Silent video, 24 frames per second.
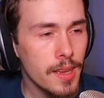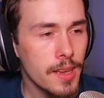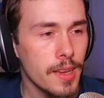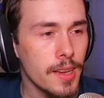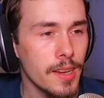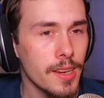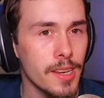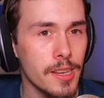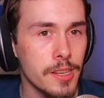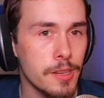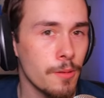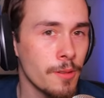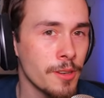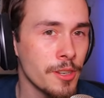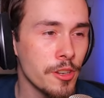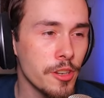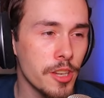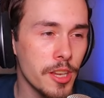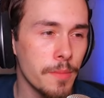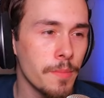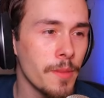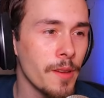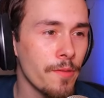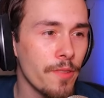Because when you
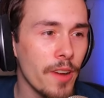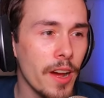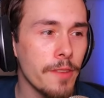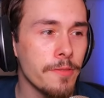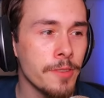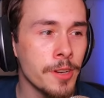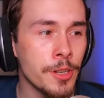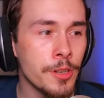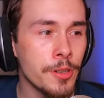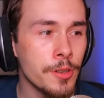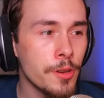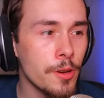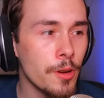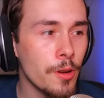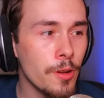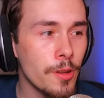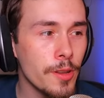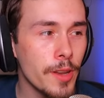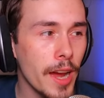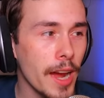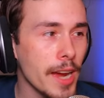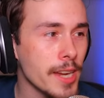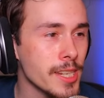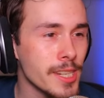give me 500
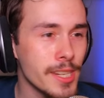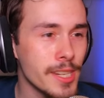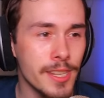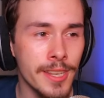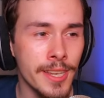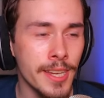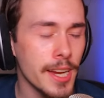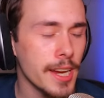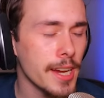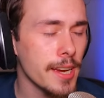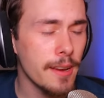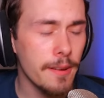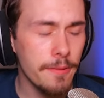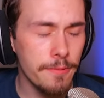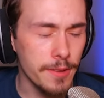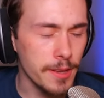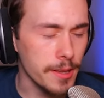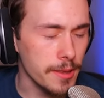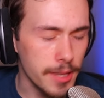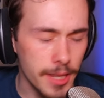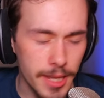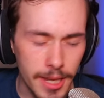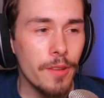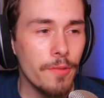gold, I just think I have
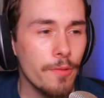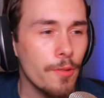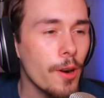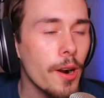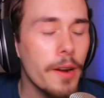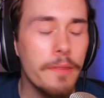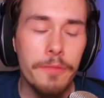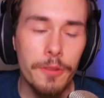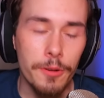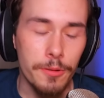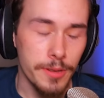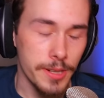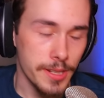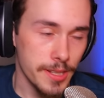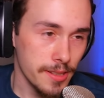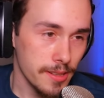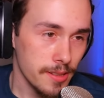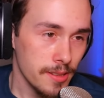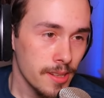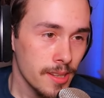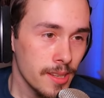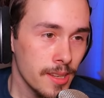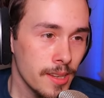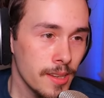50 for
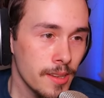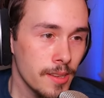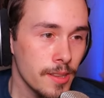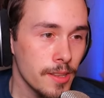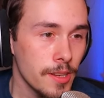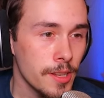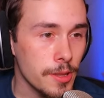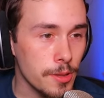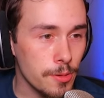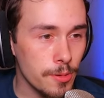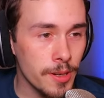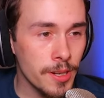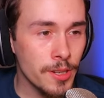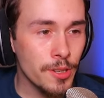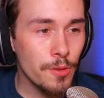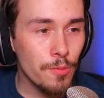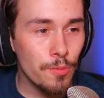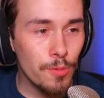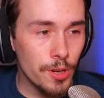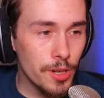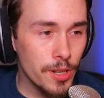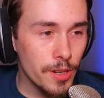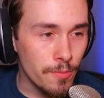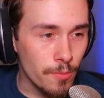reason. Need 300
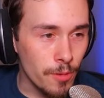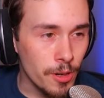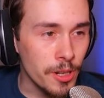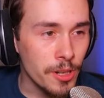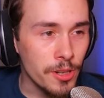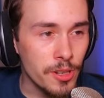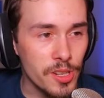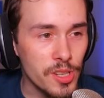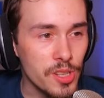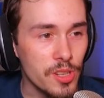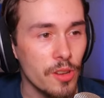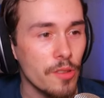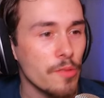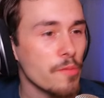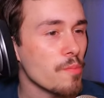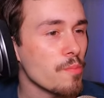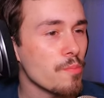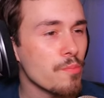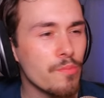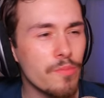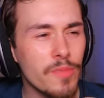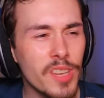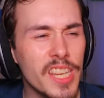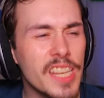wood and 100
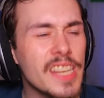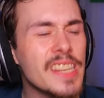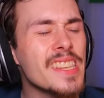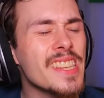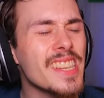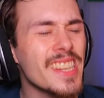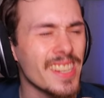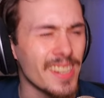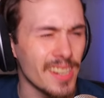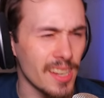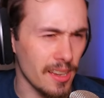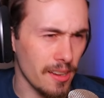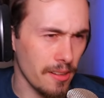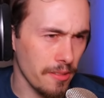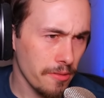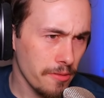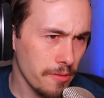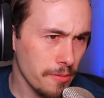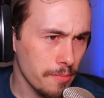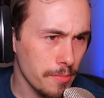stone. Easy enough.